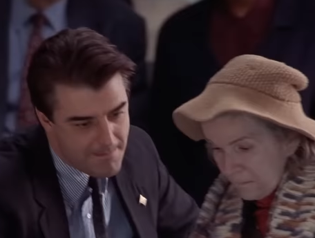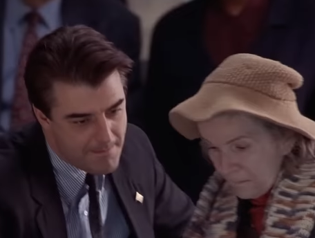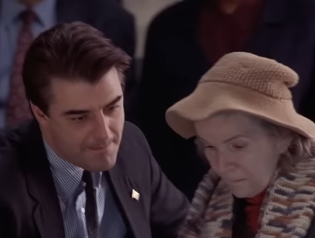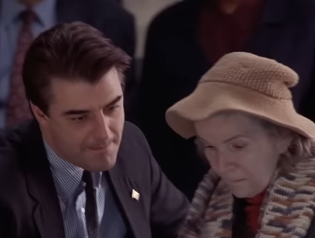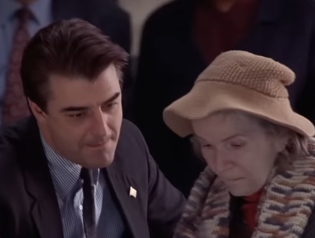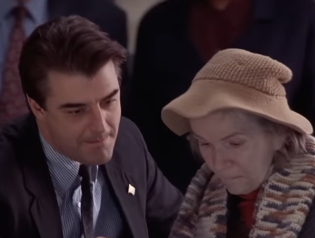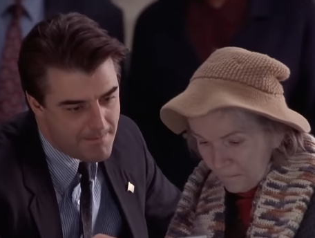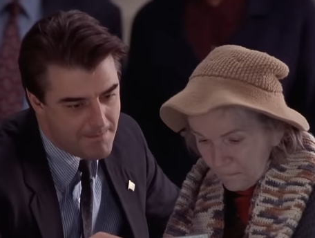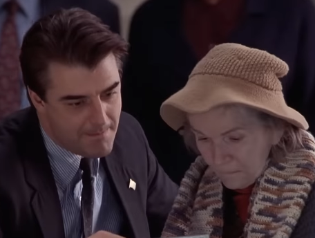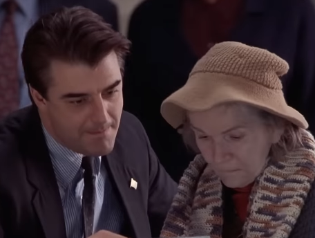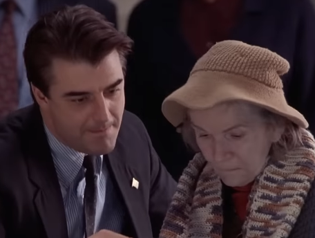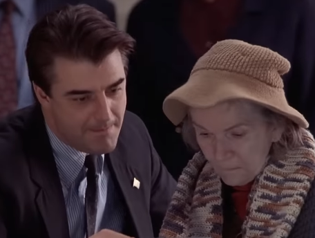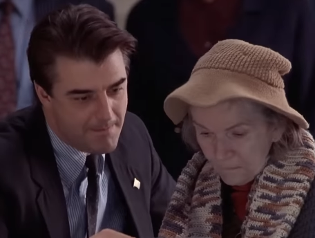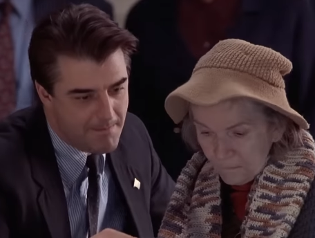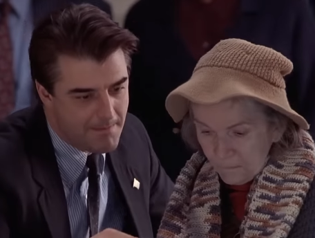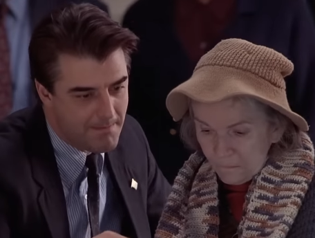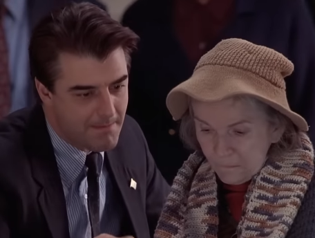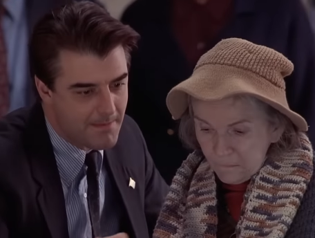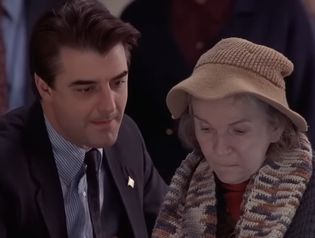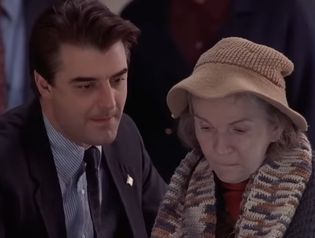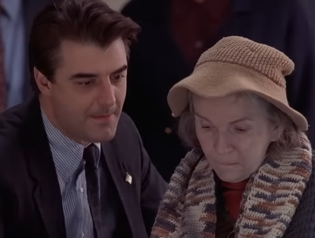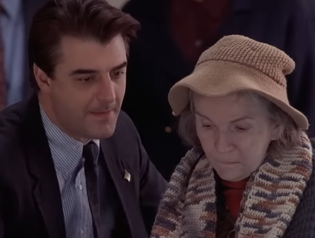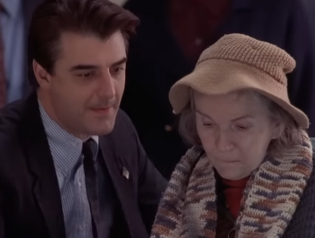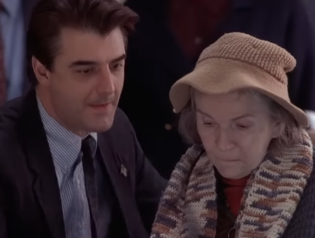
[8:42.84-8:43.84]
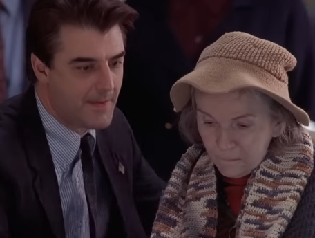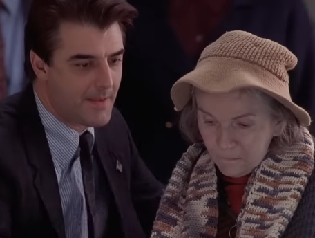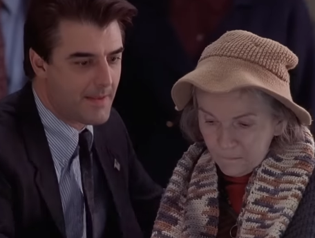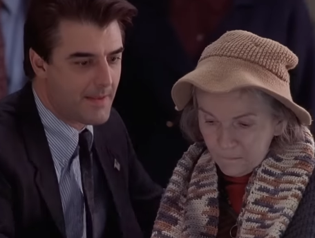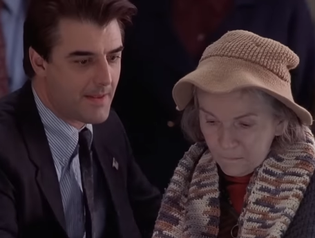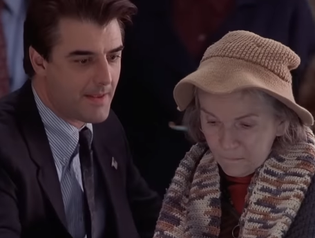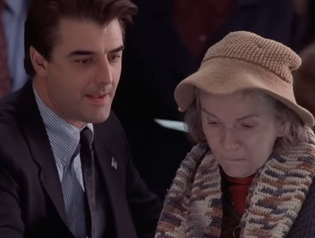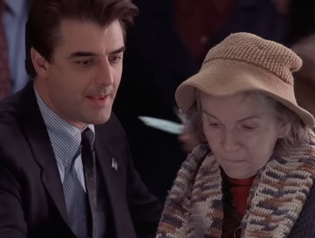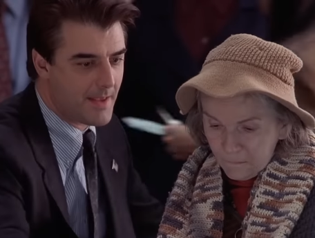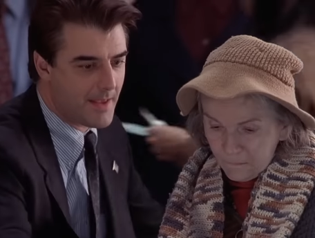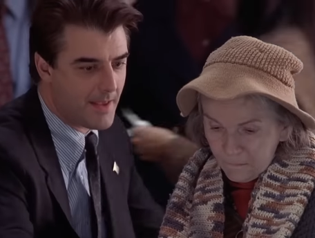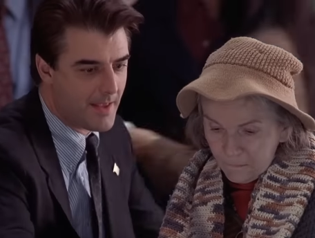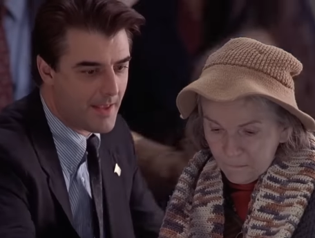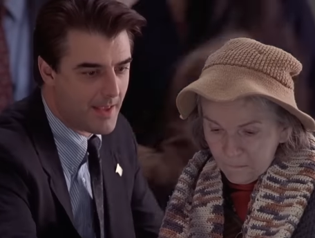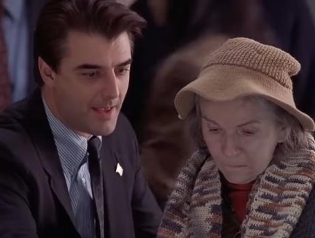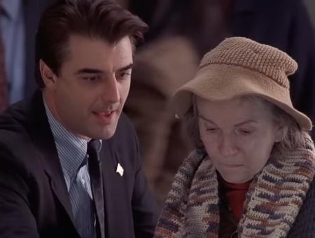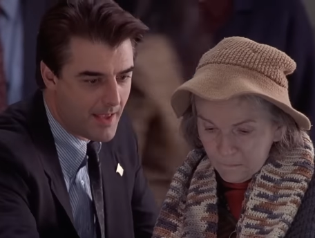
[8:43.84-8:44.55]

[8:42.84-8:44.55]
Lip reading: No one is speaking in this clip.